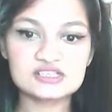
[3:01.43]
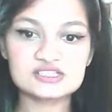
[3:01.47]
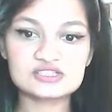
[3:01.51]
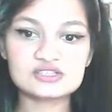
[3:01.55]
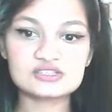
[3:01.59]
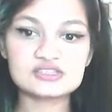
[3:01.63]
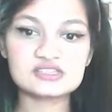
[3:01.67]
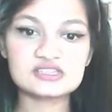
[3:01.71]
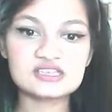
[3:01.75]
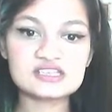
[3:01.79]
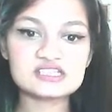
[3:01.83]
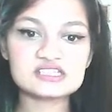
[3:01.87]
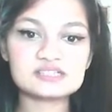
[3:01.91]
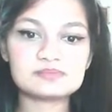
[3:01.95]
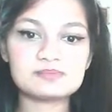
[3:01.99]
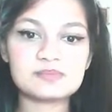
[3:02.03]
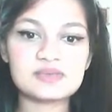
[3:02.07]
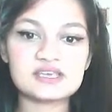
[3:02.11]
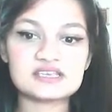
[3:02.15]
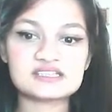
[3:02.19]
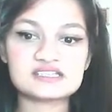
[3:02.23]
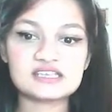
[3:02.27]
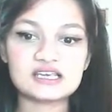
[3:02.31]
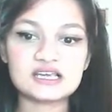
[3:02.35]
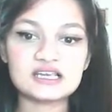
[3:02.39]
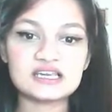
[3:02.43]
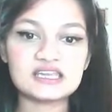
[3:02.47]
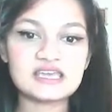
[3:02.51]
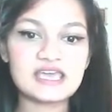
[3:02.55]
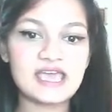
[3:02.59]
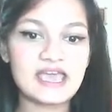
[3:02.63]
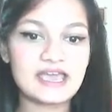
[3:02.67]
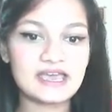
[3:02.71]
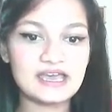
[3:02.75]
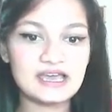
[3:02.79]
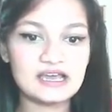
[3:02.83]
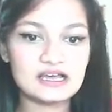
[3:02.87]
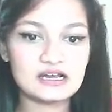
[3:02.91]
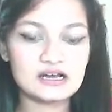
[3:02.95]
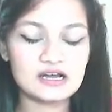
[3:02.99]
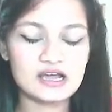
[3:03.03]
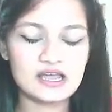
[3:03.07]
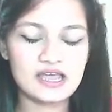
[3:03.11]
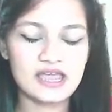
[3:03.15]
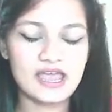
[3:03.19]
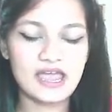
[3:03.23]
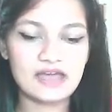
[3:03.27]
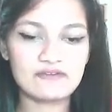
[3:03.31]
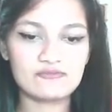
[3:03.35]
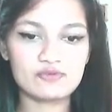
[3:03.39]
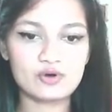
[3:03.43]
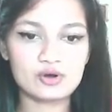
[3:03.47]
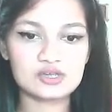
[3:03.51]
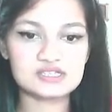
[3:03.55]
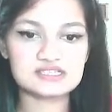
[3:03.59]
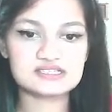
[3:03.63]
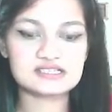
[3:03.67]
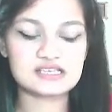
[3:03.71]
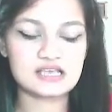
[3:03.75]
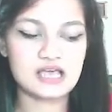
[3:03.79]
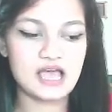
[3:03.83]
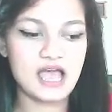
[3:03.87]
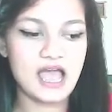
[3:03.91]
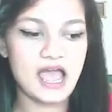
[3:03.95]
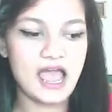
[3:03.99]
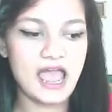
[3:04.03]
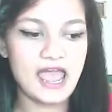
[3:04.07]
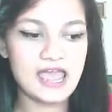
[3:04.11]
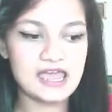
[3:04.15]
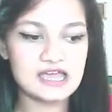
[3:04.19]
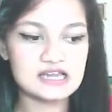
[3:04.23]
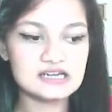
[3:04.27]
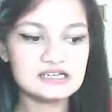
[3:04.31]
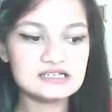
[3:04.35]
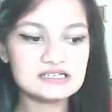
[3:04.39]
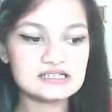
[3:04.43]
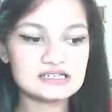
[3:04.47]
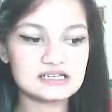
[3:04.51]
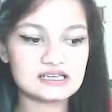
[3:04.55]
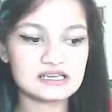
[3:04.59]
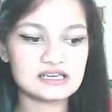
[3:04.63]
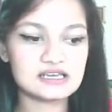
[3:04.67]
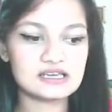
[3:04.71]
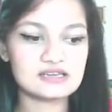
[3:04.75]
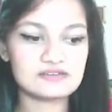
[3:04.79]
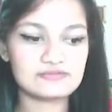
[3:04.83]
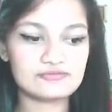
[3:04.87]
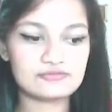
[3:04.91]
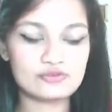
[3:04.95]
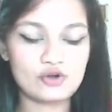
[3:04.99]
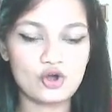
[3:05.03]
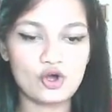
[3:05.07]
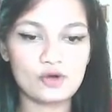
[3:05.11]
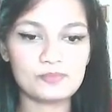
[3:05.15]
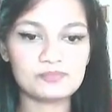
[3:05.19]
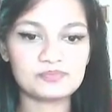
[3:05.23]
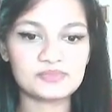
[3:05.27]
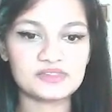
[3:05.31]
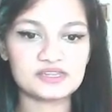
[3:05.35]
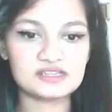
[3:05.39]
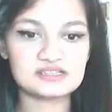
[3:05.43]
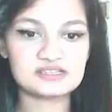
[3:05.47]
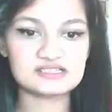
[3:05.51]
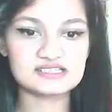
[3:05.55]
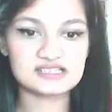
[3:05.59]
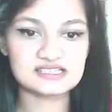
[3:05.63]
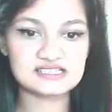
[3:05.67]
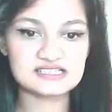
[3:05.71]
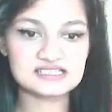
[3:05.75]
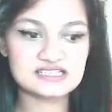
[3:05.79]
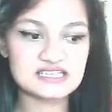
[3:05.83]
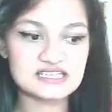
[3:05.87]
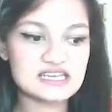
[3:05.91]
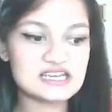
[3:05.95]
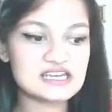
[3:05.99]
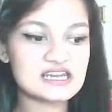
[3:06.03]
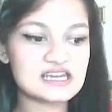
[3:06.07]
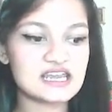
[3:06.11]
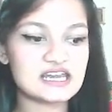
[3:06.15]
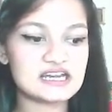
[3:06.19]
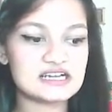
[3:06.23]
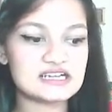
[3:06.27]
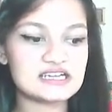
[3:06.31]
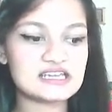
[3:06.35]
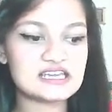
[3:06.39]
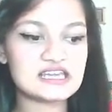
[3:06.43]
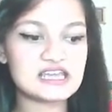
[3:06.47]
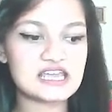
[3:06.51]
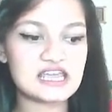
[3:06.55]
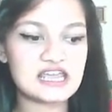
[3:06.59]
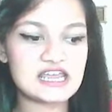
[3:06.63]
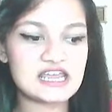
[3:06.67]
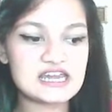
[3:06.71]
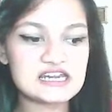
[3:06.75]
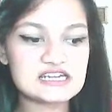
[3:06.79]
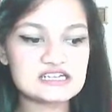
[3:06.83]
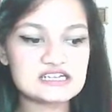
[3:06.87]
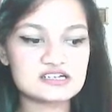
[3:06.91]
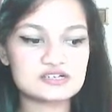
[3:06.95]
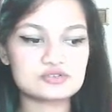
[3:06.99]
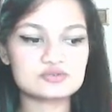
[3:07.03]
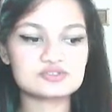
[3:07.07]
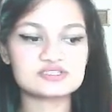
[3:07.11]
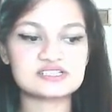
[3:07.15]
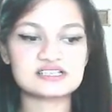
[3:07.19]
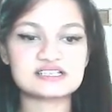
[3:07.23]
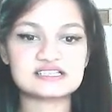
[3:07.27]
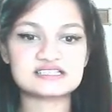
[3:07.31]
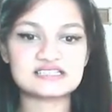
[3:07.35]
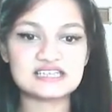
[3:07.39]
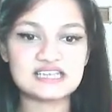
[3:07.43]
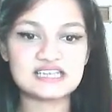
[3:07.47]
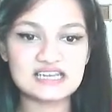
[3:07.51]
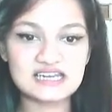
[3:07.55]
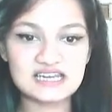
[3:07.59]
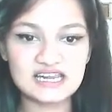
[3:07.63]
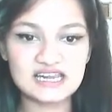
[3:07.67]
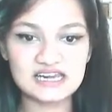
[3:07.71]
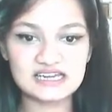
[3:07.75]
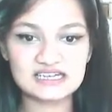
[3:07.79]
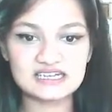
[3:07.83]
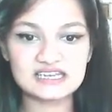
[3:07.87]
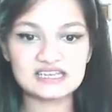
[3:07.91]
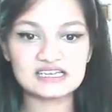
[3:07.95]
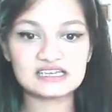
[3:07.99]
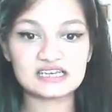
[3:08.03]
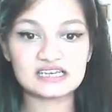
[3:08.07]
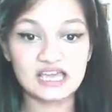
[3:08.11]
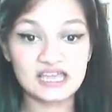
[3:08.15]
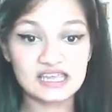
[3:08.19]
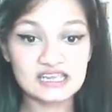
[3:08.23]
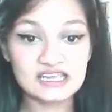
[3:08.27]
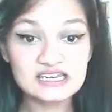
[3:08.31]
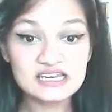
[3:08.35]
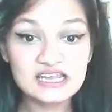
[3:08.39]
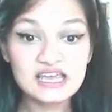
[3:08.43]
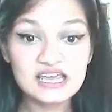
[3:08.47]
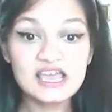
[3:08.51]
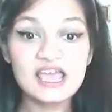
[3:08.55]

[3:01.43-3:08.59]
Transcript: So this basically was held from 1688 to 1689,